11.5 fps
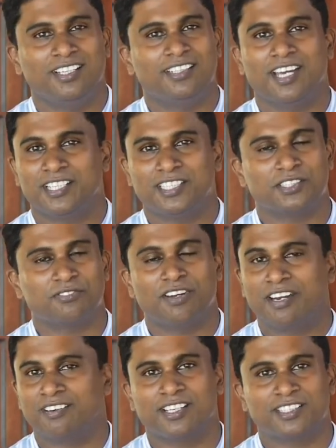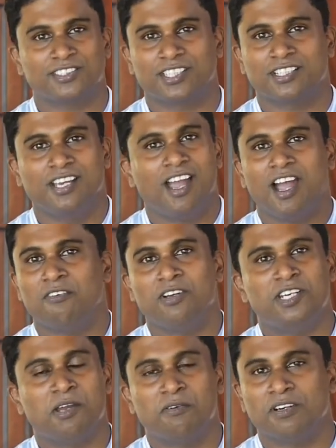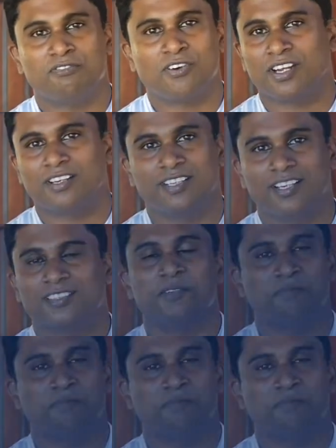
That is a fantastic. I will never forget that